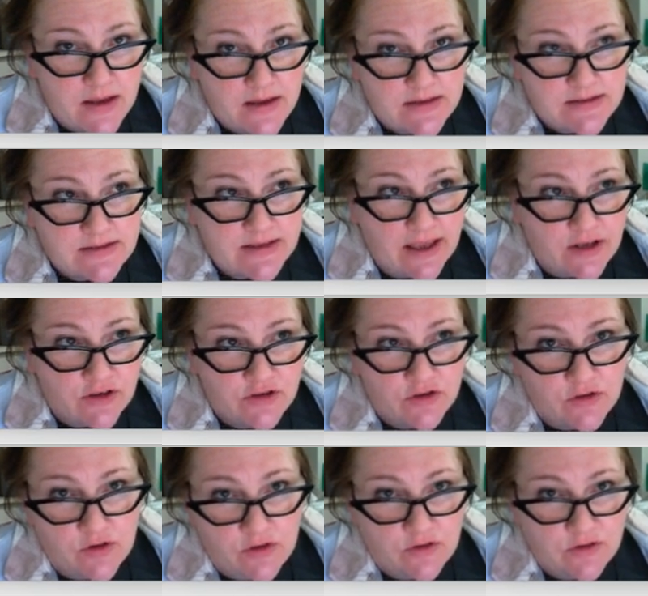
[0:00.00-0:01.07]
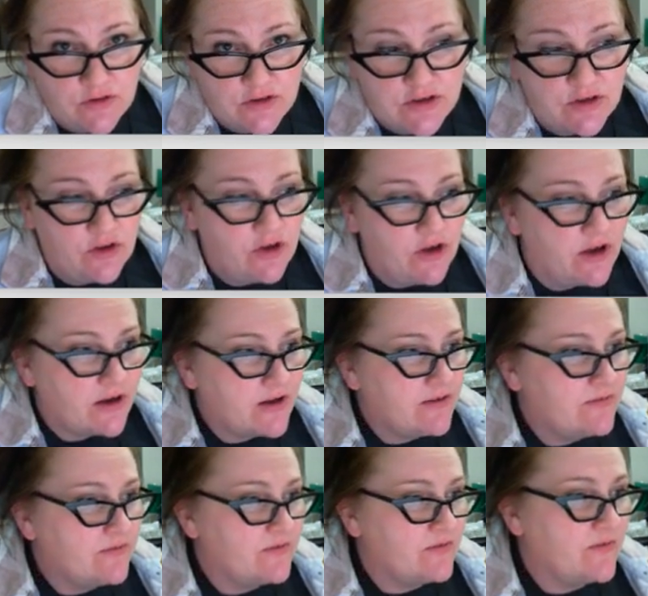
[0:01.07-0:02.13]
schedule to look.
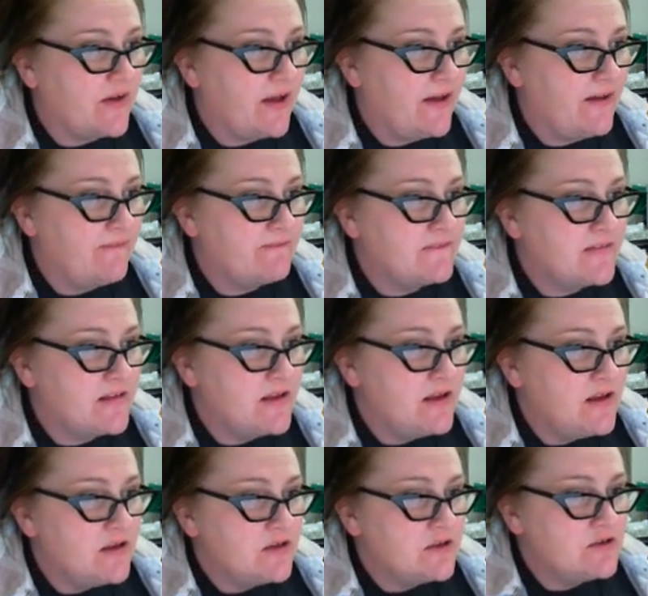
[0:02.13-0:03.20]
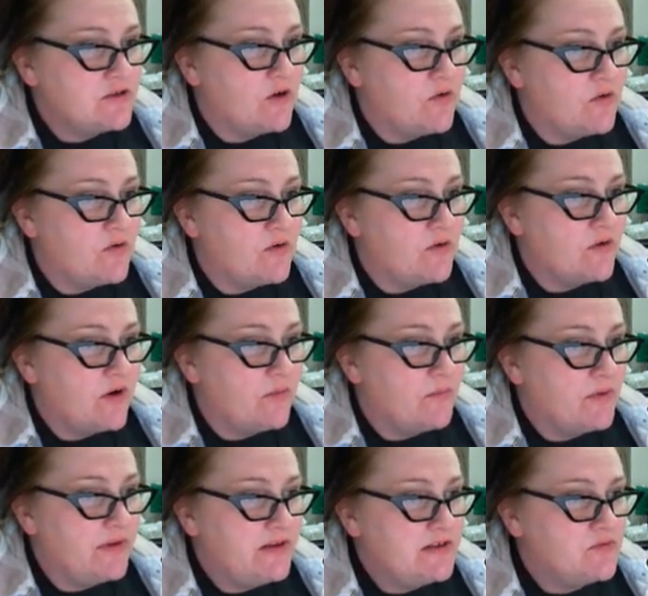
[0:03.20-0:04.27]
Okay, so
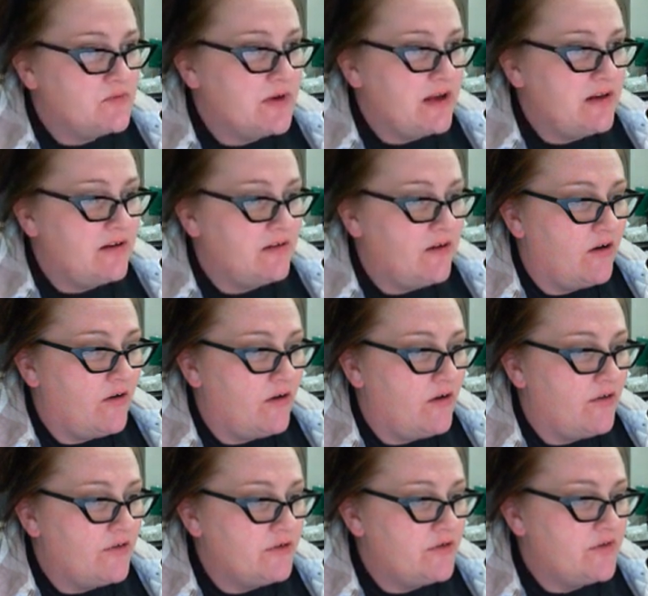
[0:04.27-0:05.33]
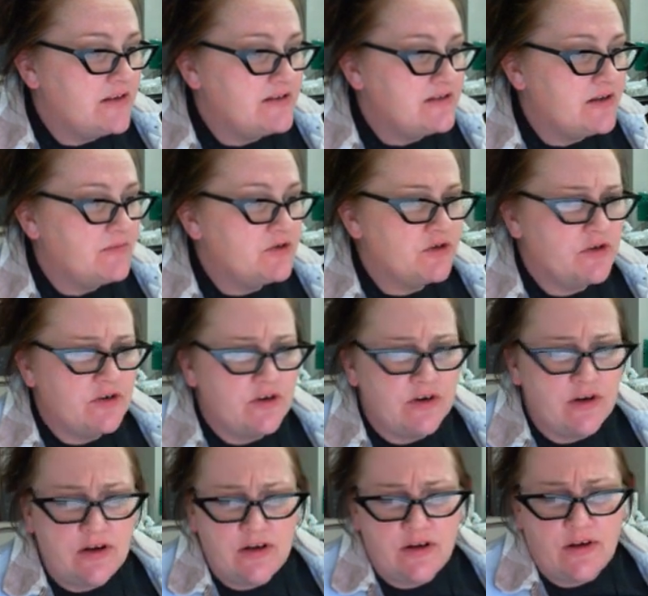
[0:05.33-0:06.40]
please read all through this. I'm sure
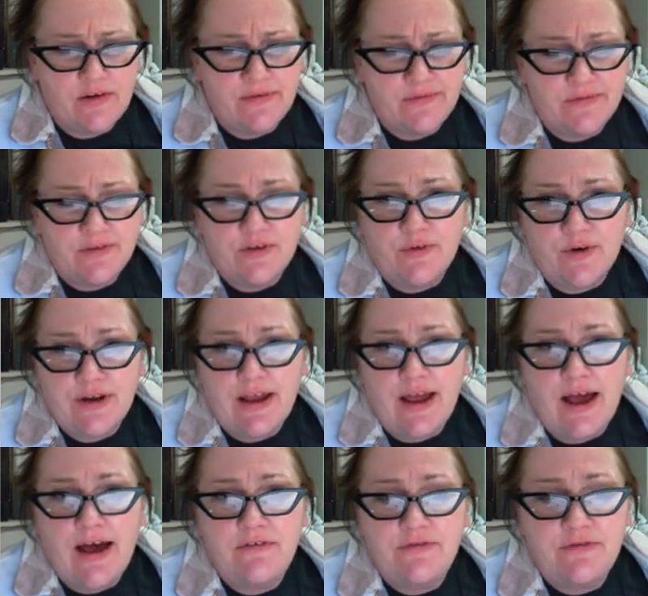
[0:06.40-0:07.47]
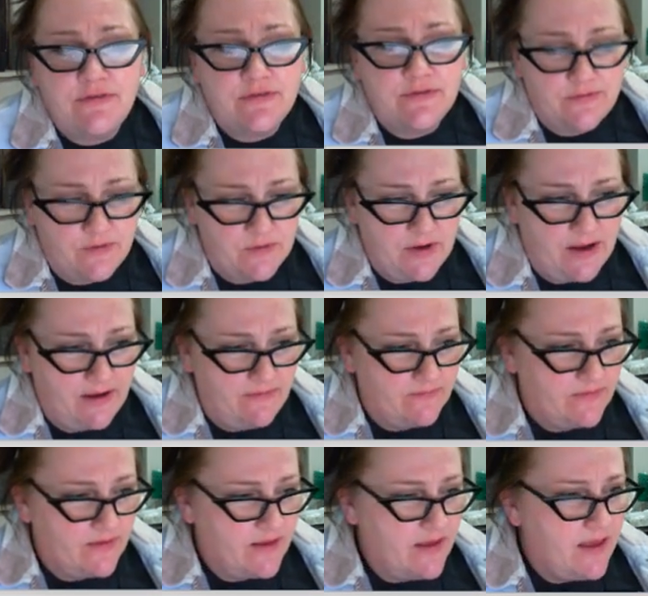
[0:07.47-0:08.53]
you already have. Okay,
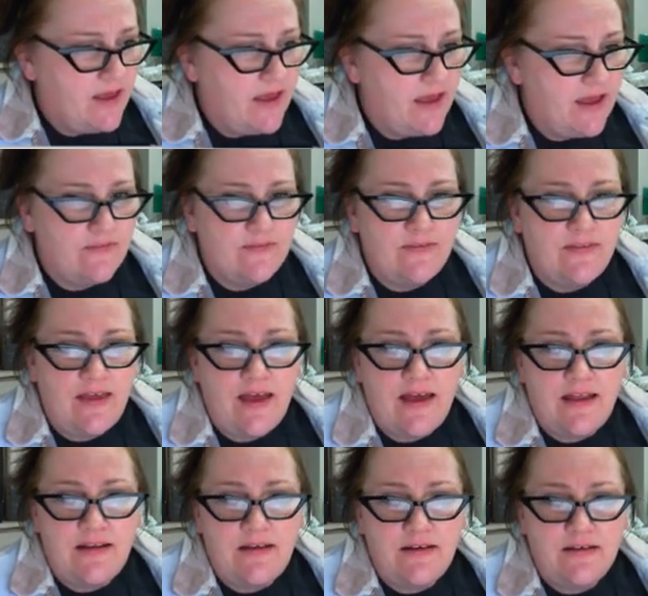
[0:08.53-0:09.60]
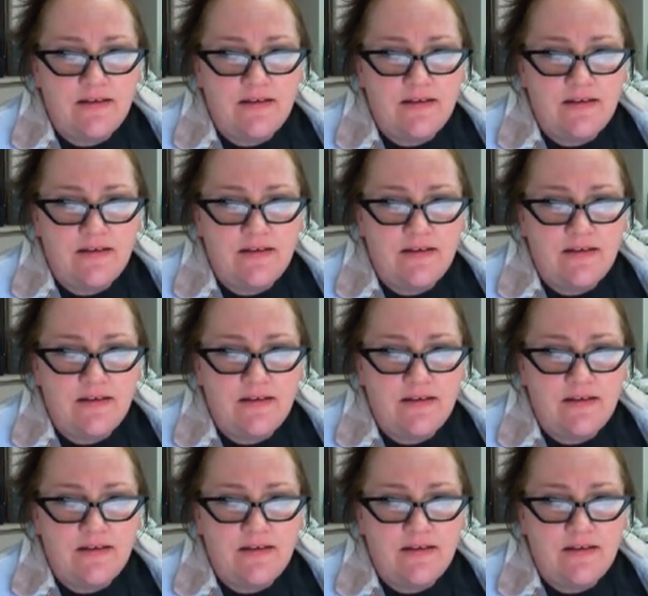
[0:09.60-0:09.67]
and then